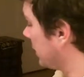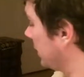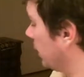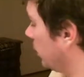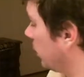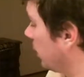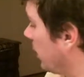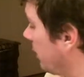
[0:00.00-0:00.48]

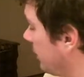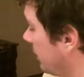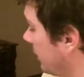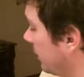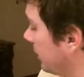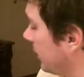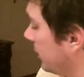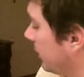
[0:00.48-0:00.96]
2 levels
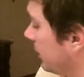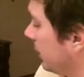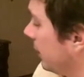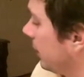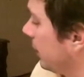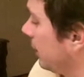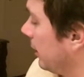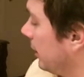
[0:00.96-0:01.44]
in
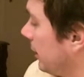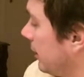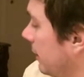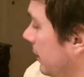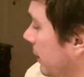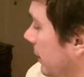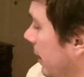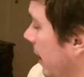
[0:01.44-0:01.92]

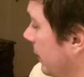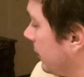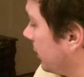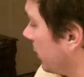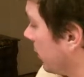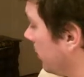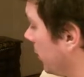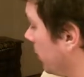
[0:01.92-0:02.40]
this
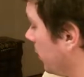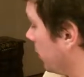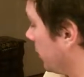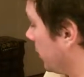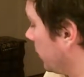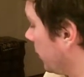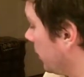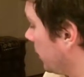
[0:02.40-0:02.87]
case, and
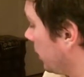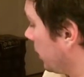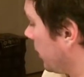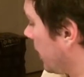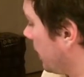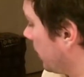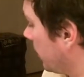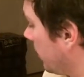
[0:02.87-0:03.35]
because it was so
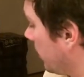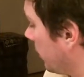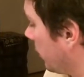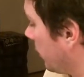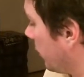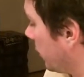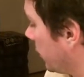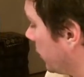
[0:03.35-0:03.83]
nice, I'm
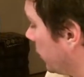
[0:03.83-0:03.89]
of course